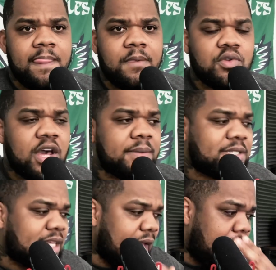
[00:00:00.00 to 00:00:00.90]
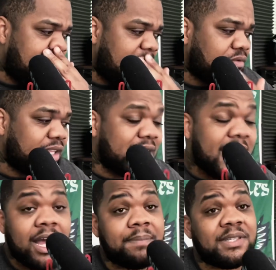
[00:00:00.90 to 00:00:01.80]
You know what I'm saying? I'm not really
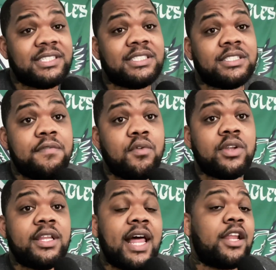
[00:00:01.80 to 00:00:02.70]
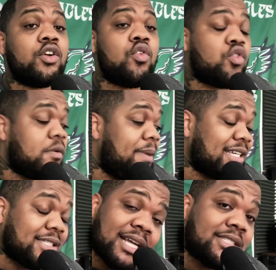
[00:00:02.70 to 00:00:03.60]
that up to snuff on a lot of the quarterbacks.
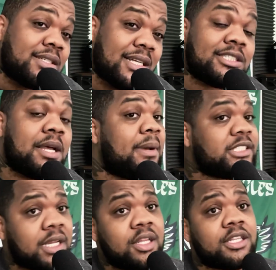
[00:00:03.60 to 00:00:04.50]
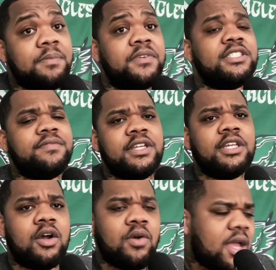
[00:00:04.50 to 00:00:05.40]
That's something I should have looked up for this
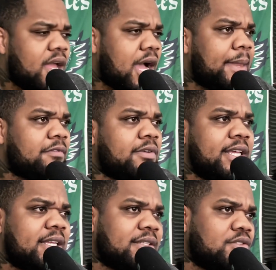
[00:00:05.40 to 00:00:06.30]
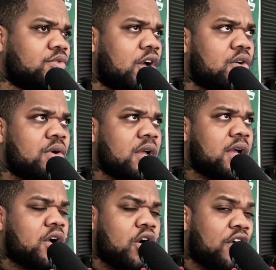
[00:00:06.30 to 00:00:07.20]
video. I'm not really, you know,
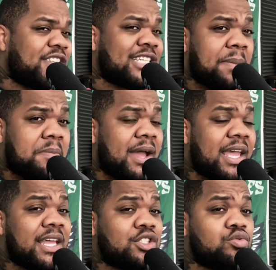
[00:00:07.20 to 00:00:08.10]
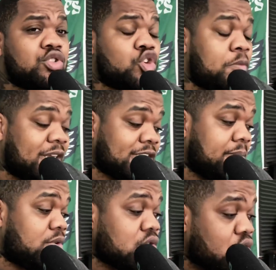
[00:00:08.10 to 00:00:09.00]
off the top of my head, too sure about some
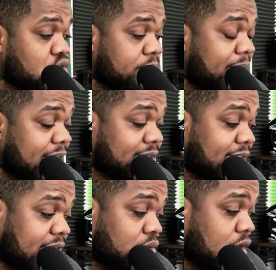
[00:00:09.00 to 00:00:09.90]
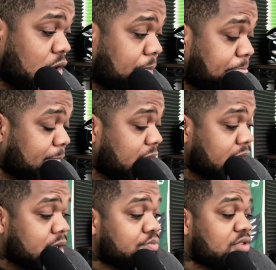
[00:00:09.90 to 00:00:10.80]
of the quarterbacks that, you know,
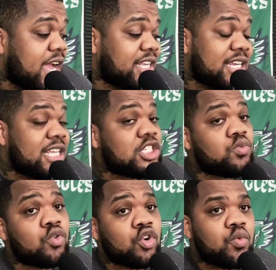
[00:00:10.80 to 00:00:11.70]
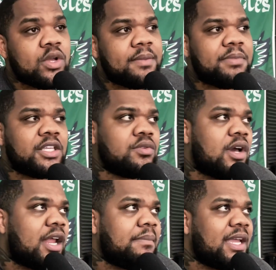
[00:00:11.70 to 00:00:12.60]
Brian Johnson worked with. But you know
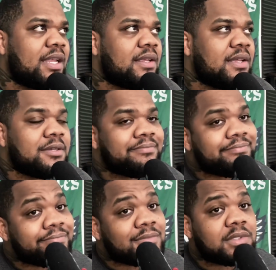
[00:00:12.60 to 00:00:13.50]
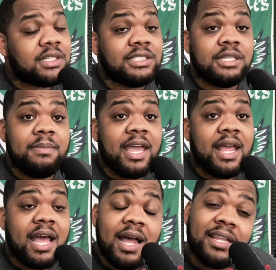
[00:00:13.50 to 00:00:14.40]
what I mean? Listen, man,
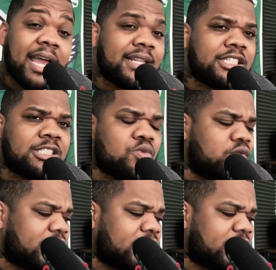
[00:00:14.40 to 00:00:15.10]
I like this move.